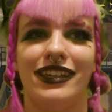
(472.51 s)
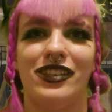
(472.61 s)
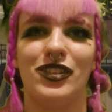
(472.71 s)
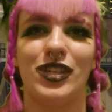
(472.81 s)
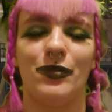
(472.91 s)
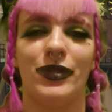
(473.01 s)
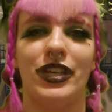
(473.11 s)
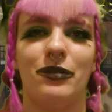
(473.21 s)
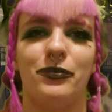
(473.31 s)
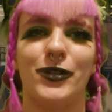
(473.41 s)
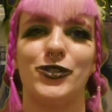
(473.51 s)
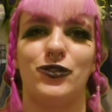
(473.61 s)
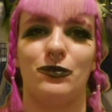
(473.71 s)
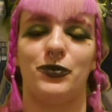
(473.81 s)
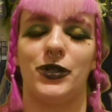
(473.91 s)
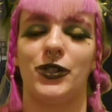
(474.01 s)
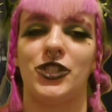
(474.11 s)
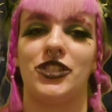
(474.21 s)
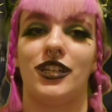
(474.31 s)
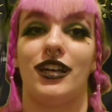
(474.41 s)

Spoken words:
It just kept getting pushed and pushed.